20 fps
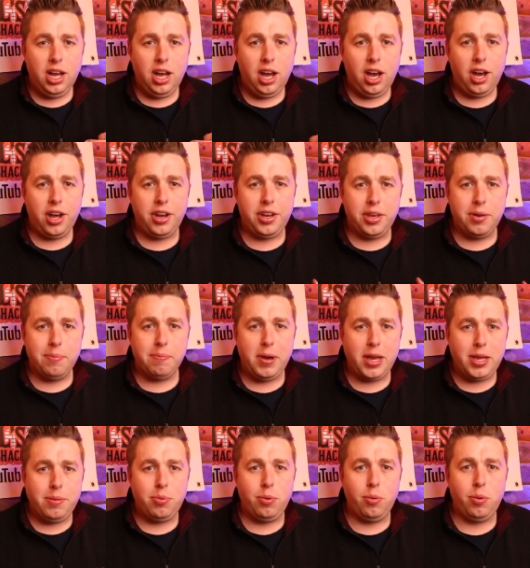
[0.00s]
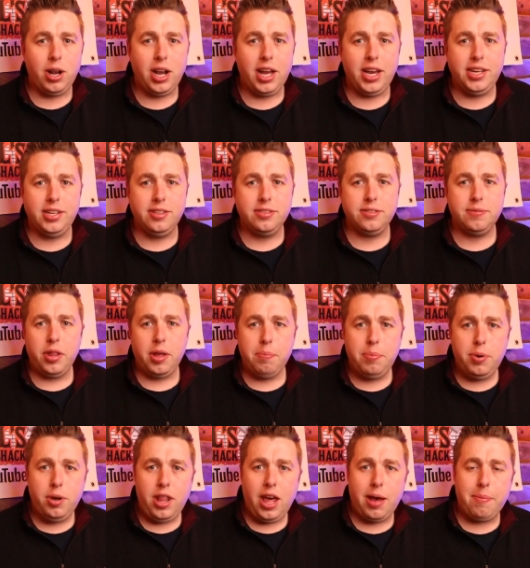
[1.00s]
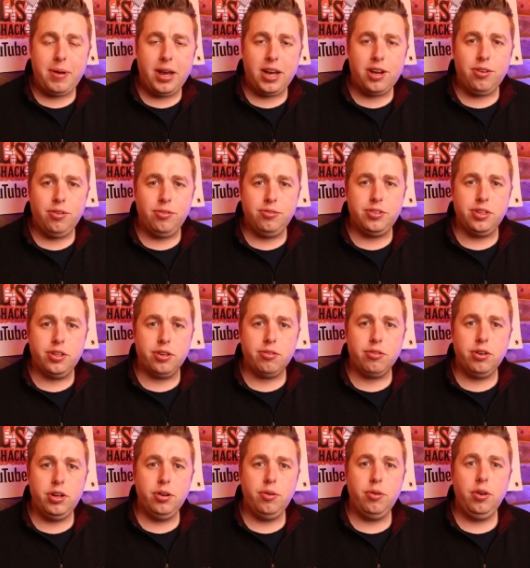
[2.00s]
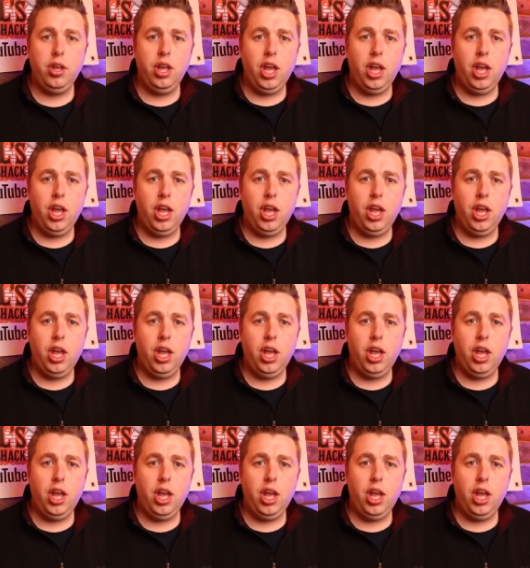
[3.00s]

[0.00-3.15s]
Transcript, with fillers: honey and maple glaze. We then put that back onto the grill